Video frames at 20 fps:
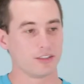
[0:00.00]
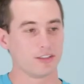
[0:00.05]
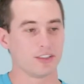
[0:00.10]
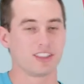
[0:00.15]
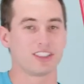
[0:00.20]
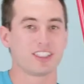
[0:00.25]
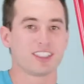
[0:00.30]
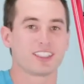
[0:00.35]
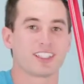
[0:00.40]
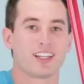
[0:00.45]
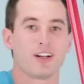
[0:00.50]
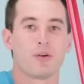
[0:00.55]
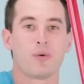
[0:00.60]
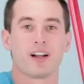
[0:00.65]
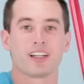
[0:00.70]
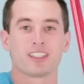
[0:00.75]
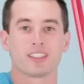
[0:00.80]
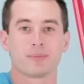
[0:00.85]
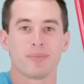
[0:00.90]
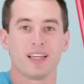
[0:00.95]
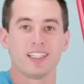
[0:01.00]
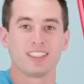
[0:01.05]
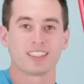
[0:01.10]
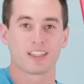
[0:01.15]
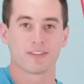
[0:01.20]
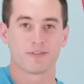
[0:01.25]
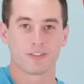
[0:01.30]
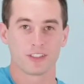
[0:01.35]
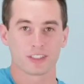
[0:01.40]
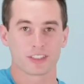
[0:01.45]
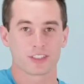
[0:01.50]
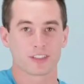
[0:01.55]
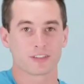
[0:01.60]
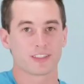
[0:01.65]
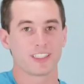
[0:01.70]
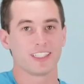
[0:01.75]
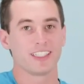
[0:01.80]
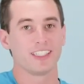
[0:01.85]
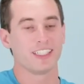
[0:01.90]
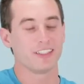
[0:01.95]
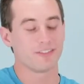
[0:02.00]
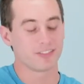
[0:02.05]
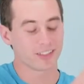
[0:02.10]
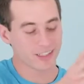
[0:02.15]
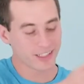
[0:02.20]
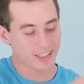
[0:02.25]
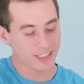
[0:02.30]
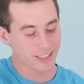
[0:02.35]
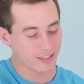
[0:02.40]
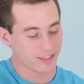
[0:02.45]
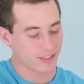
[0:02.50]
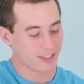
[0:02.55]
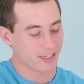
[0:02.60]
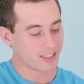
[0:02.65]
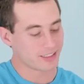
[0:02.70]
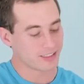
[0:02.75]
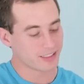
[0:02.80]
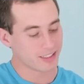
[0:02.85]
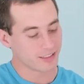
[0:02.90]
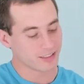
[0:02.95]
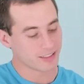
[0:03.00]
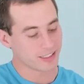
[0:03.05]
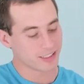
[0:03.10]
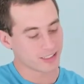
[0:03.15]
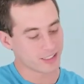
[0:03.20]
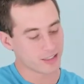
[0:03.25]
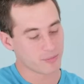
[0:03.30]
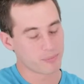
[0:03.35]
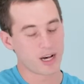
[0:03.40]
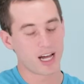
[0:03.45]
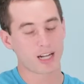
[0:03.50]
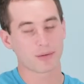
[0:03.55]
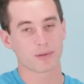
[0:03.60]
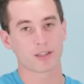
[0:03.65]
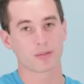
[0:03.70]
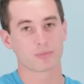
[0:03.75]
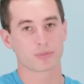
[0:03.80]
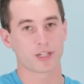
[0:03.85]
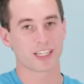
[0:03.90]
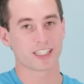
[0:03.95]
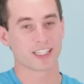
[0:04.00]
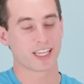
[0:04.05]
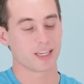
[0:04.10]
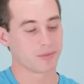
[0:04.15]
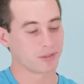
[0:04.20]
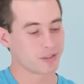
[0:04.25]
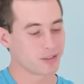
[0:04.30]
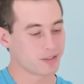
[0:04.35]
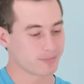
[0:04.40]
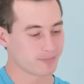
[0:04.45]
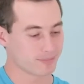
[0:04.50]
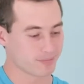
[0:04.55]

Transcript: You're just going to want to space the first 3 evenly until you get to the bottom of the brake cable.